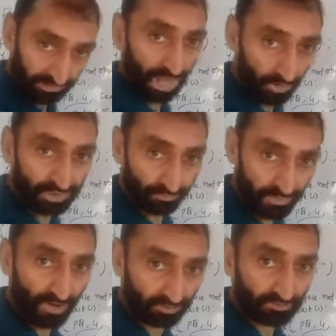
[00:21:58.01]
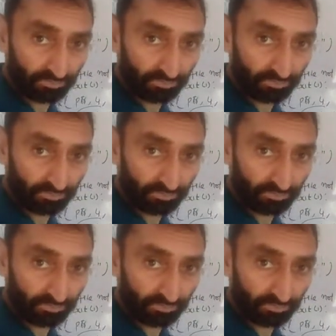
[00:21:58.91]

Now we want to